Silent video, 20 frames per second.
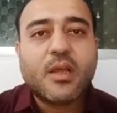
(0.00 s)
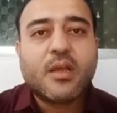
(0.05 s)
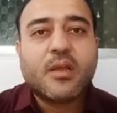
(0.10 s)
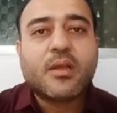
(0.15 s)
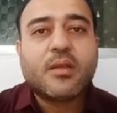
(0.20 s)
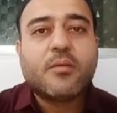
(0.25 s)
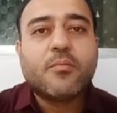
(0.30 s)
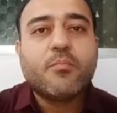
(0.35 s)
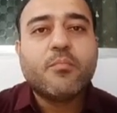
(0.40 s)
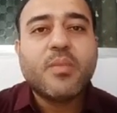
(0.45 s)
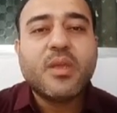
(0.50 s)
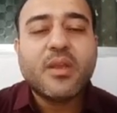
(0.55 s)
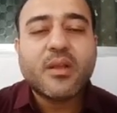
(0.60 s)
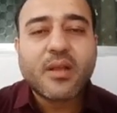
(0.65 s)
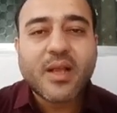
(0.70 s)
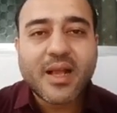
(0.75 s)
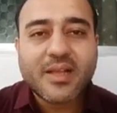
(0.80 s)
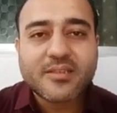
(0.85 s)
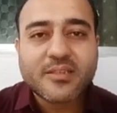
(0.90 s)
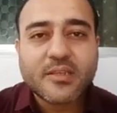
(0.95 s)
Mir
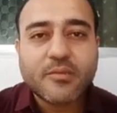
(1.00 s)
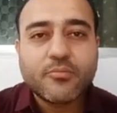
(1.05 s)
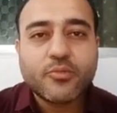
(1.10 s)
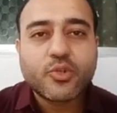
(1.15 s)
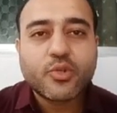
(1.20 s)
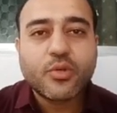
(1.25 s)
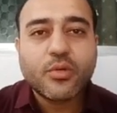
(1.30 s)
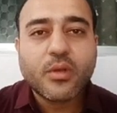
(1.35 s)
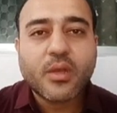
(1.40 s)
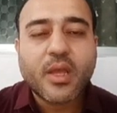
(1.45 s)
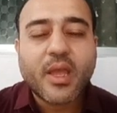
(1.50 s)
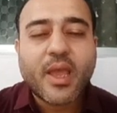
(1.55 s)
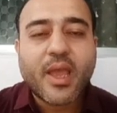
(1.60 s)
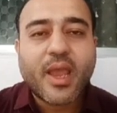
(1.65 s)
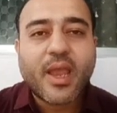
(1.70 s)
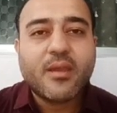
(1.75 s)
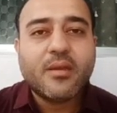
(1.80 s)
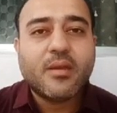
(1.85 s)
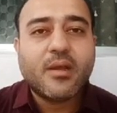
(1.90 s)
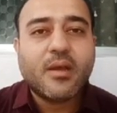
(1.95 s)
Qasim took,
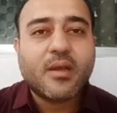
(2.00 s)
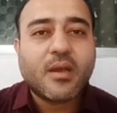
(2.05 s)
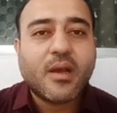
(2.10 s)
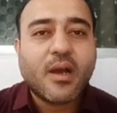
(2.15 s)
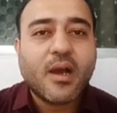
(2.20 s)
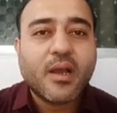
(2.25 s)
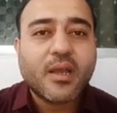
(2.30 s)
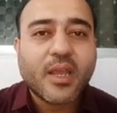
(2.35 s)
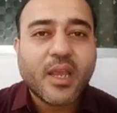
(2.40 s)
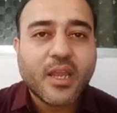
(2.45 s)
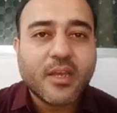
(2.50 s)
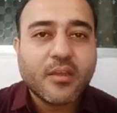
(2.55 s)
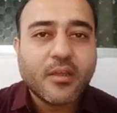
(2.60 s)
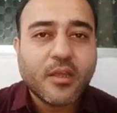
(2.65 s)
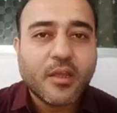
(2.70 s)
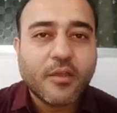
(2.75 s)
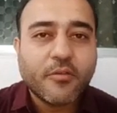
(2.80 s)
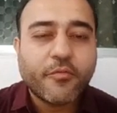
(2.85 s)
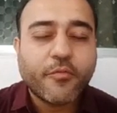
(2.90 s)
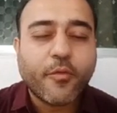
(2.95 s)
and again he
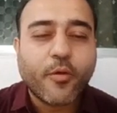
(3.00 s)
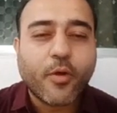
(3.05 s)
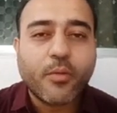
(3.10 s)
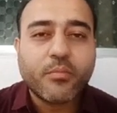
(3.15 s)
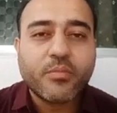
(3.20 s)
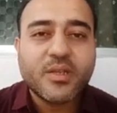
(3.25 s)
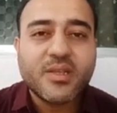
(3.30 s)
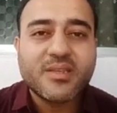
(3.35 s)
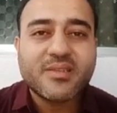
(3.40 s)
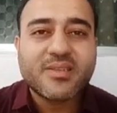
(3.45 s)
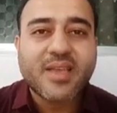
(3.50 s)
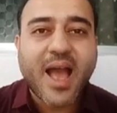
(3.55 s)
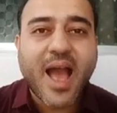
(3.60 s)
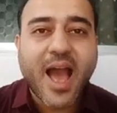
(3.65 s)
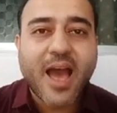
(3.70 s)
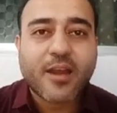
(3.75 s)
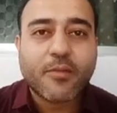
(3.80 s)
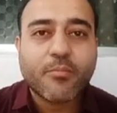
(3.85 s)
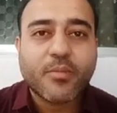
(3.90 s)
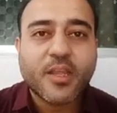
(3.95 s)
formed his
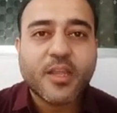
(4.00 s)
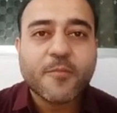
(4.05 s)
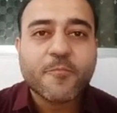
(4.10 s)
army,